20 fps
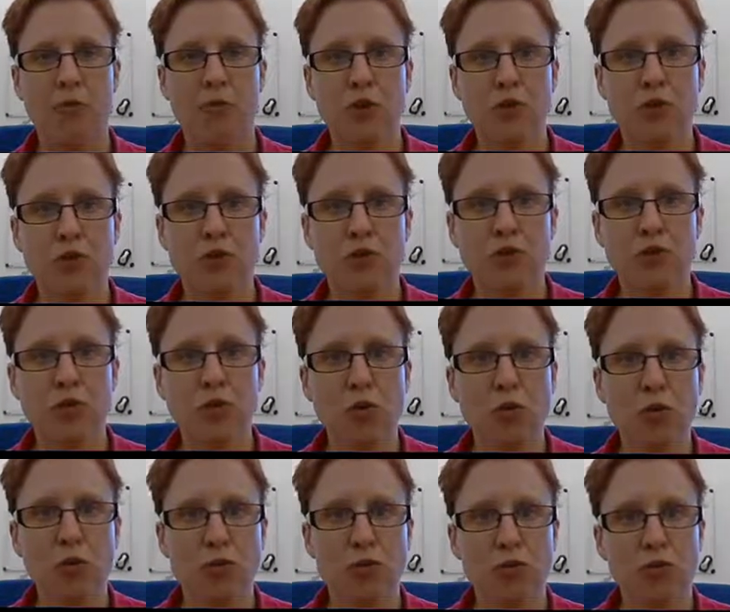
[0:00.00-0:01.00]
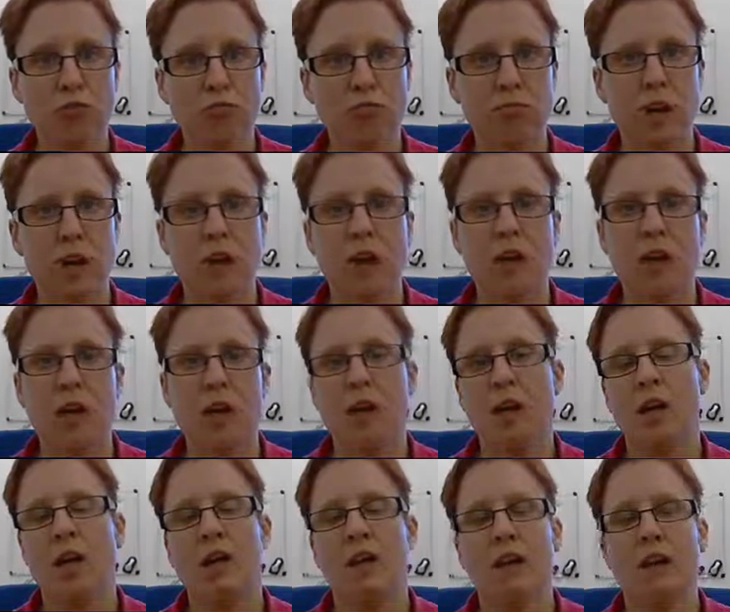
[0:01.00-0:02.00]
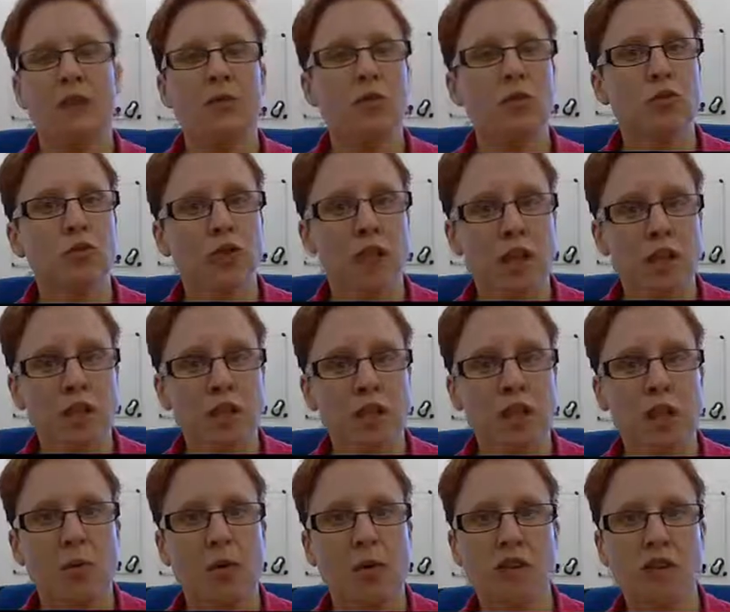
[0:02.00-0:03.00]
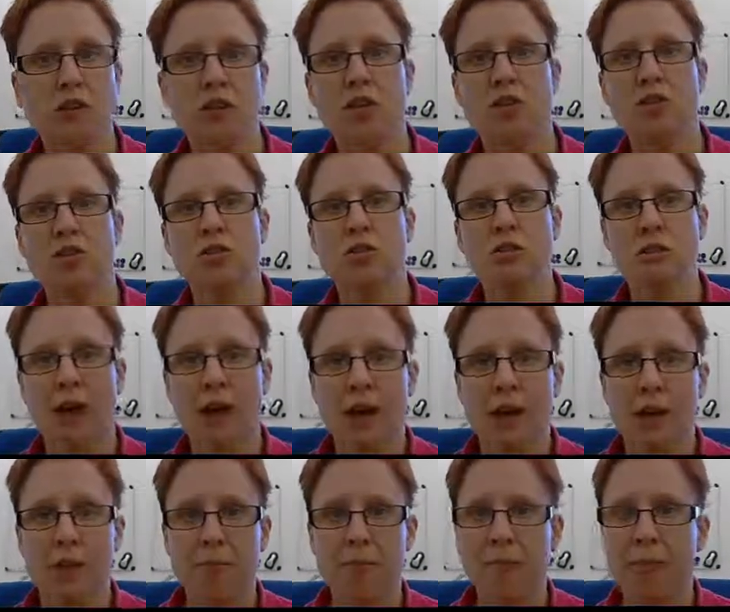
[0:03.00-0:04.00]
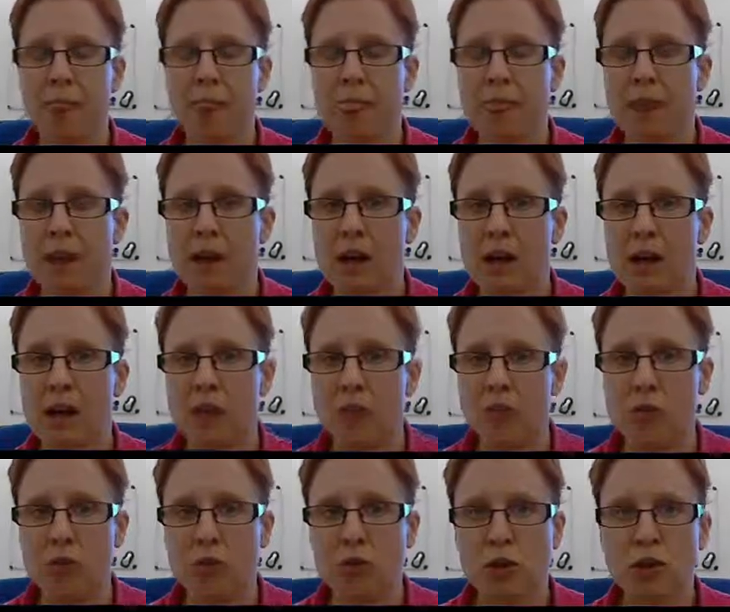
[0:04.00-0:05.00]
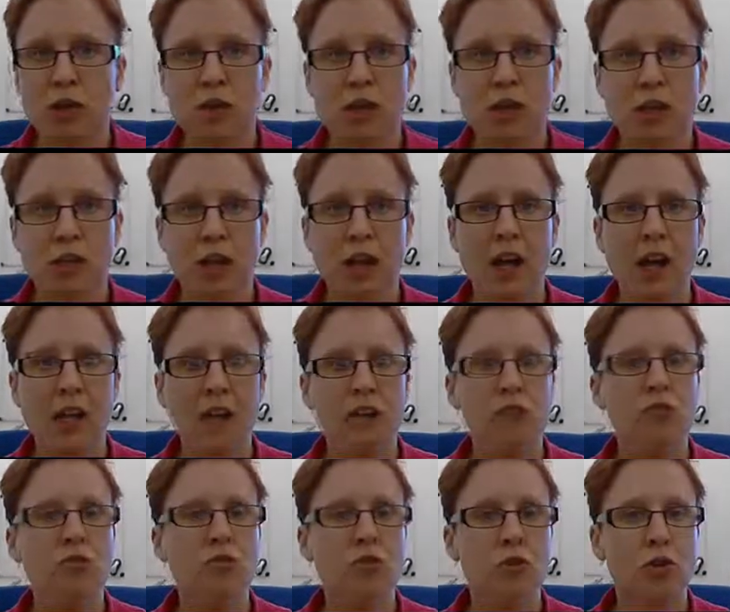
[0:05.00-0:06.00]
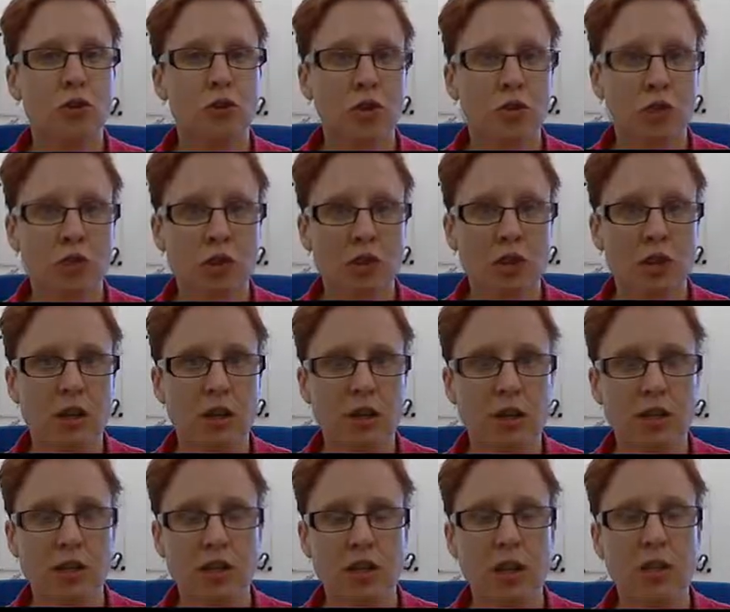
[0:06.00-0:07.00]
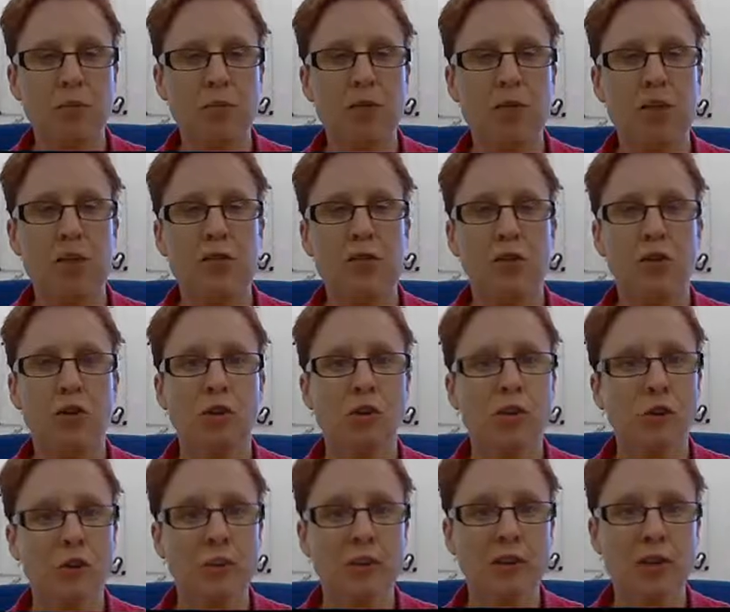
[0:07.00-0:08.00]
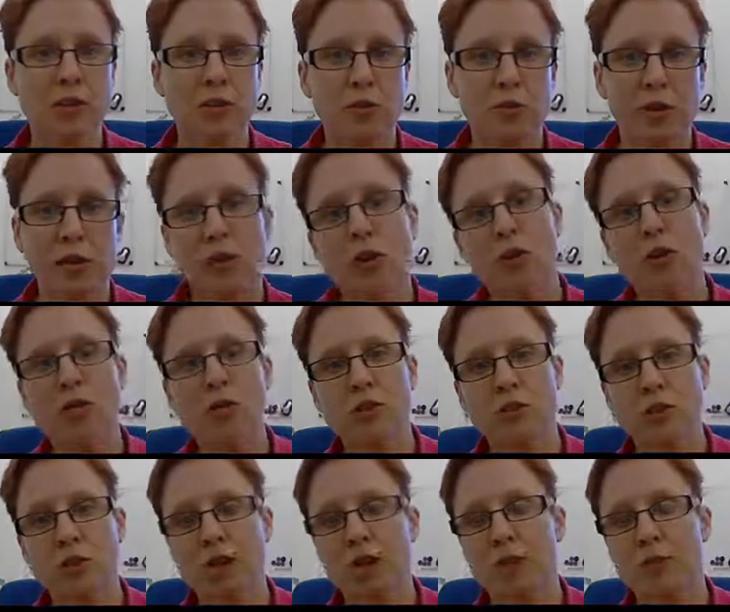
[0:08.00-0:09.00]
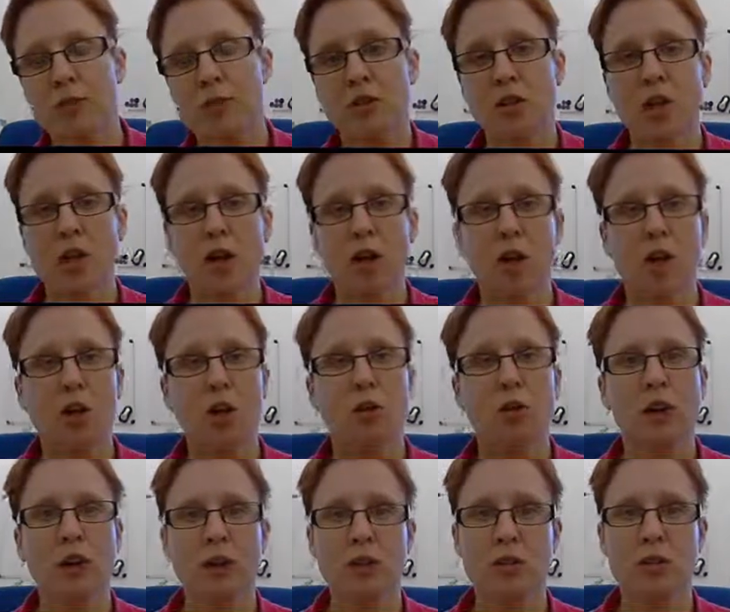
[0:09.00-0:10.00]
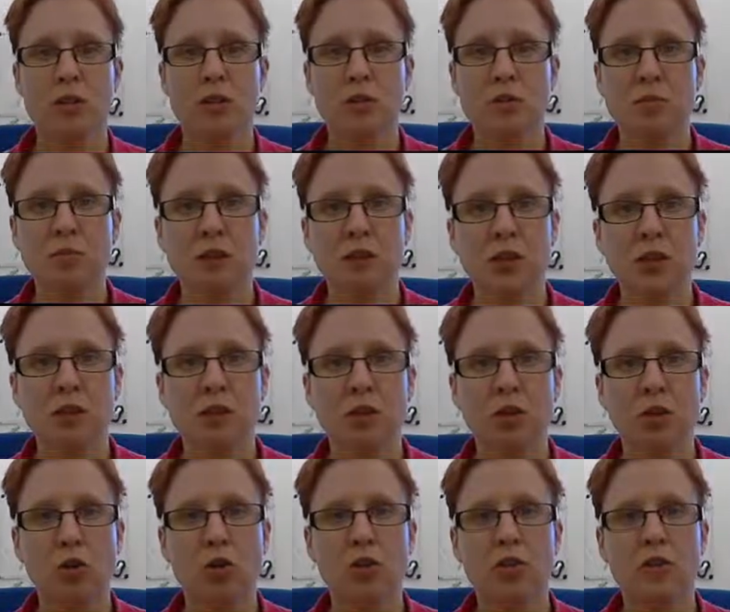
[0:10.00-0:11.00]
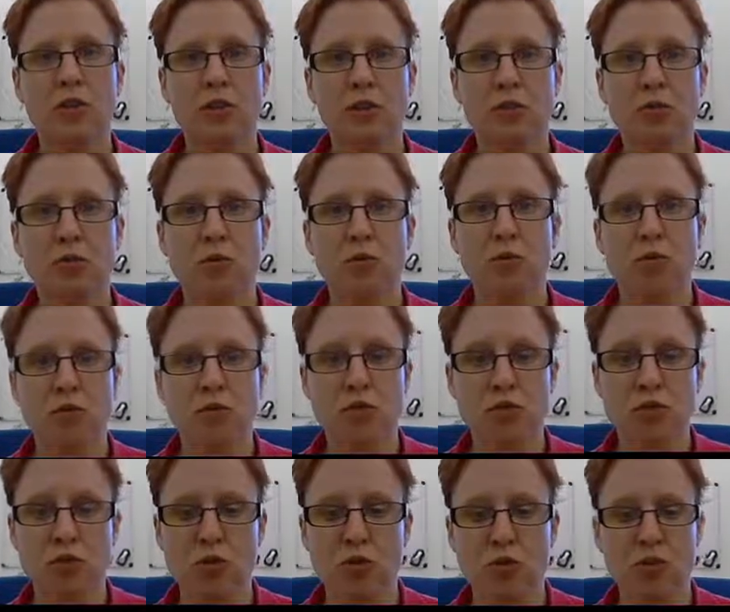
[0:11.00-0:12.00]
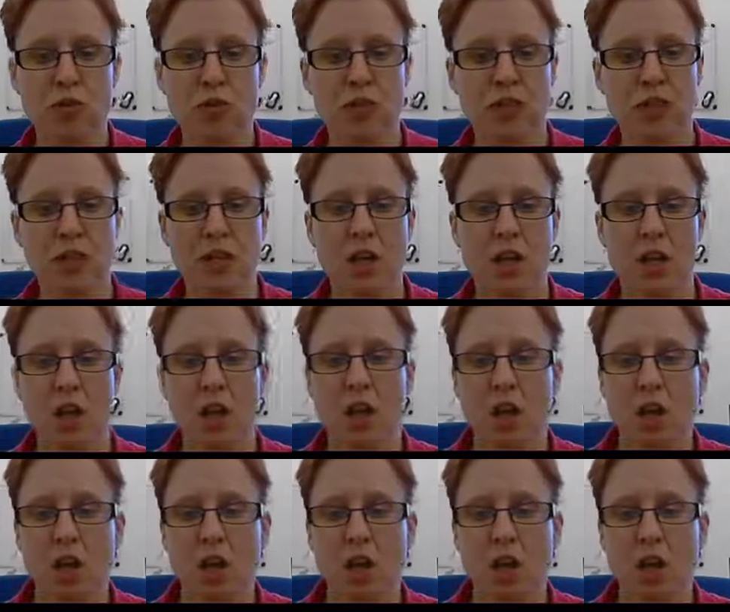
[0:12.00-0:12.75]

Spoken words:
research falls. That involves asking questions, talking to the clients or your assignment giver, or when you create your own assignment, look at with the context for which you're solving this.